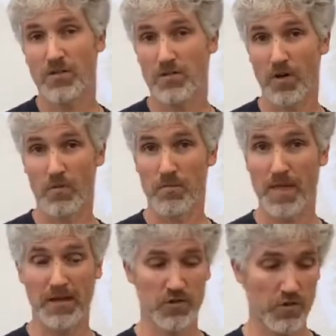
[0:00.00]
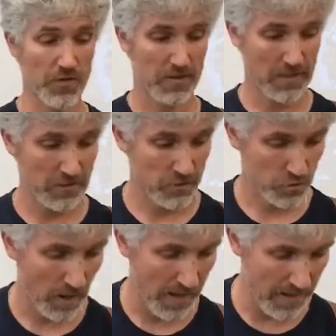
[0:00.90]
So that's awesome. Let's
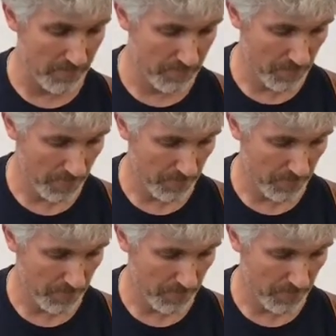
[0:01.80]
try it.